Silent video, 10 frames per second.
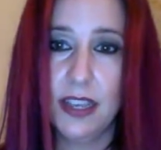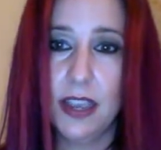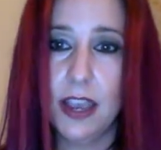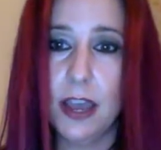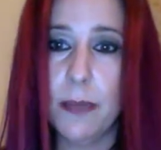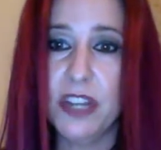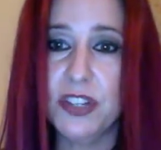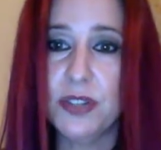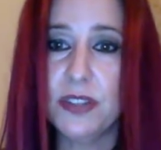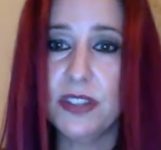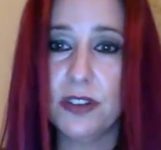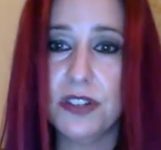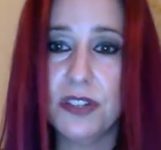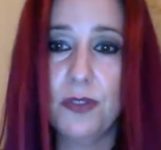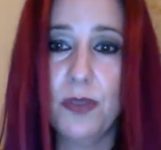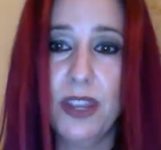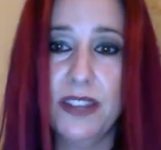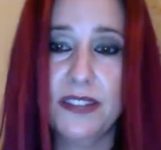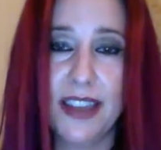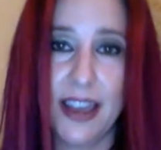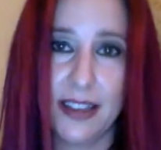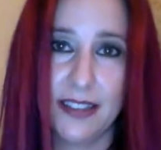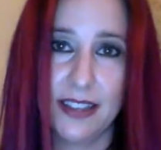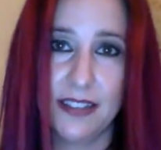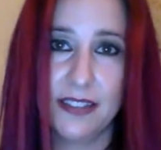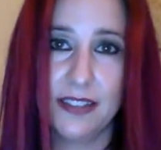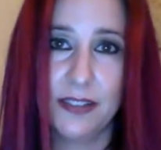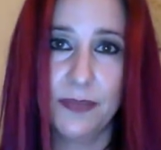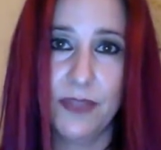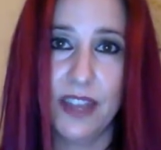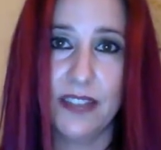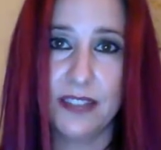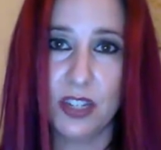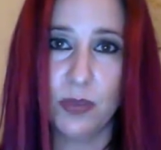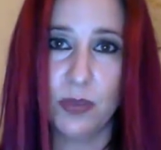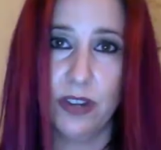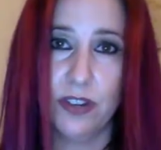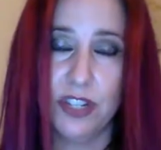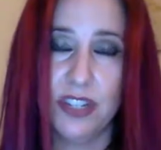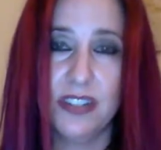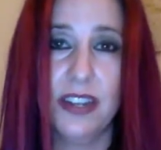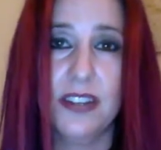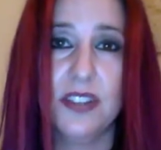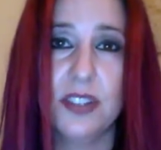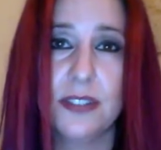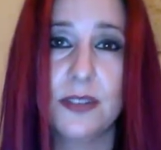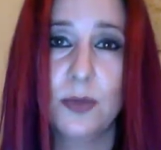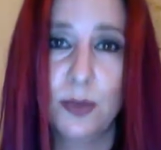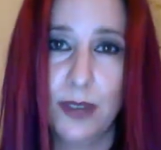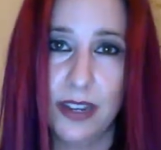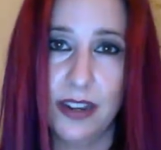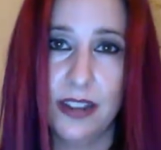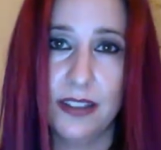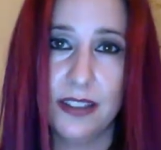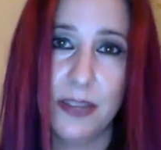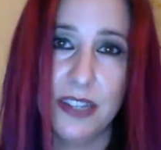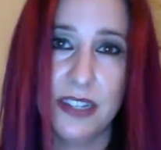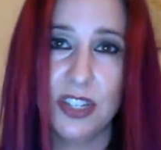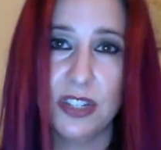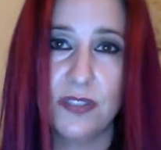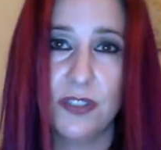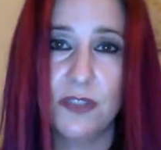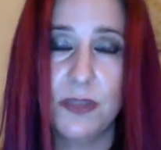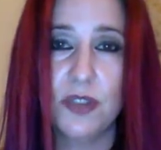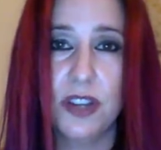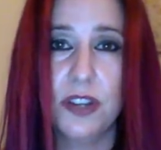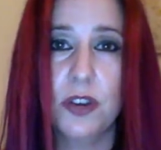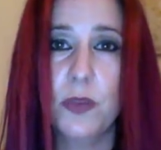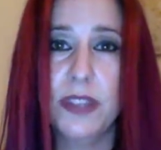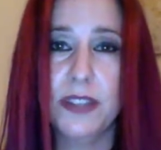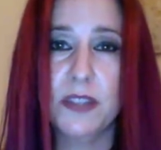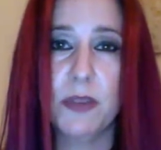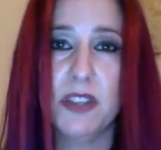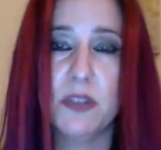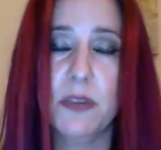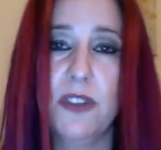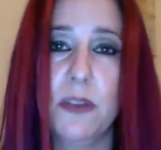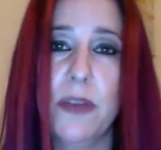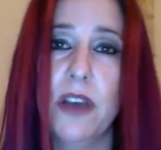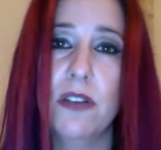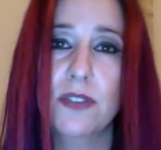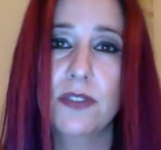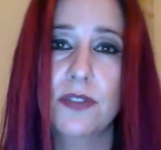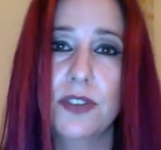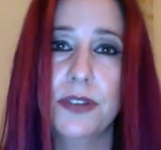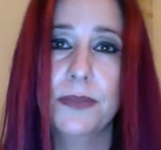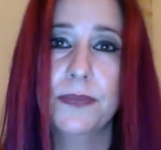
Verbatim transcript: But I do think there are different ways to access that sexual energy. Tonight is just one, and I think the meditation, if you've been trying to open that space, will be very powerful for you.